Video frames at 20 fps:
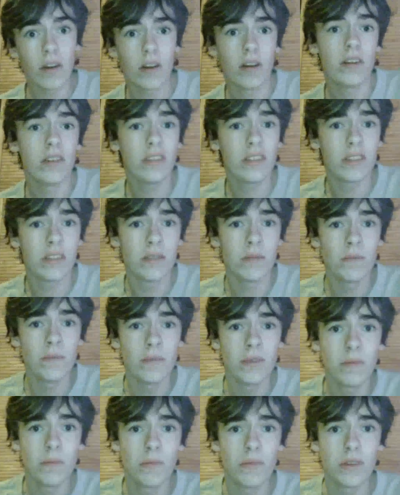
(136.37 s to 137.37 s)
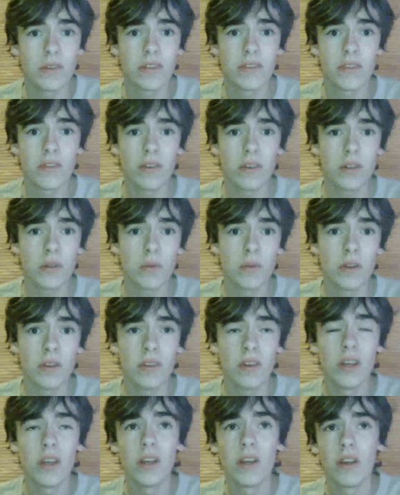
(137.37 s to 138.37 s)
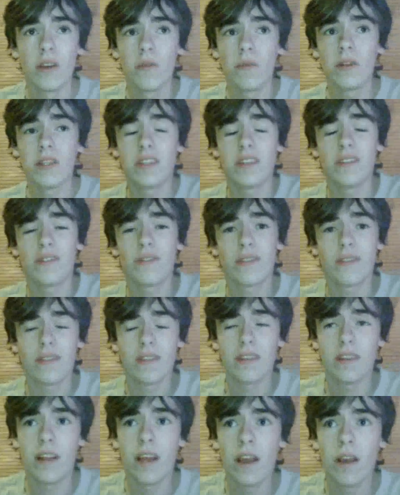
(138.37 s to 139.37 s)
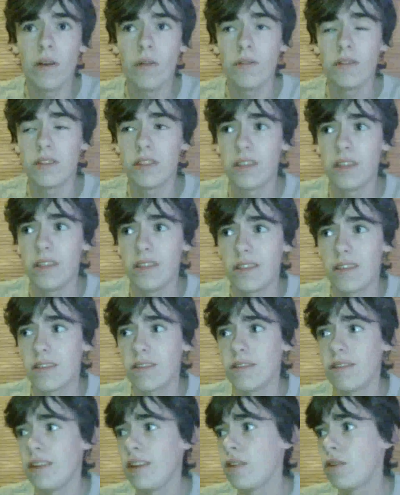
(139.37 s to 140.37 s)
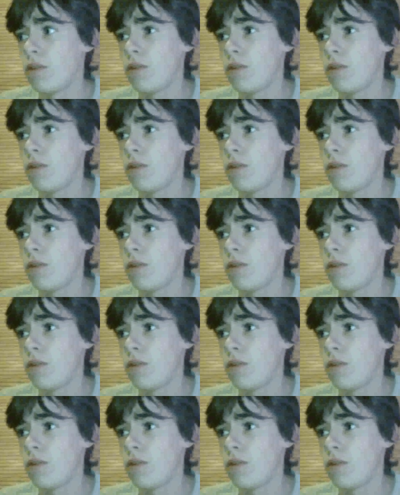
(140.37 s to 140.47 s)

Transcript: Awesome, more Torchwood, which is now, since,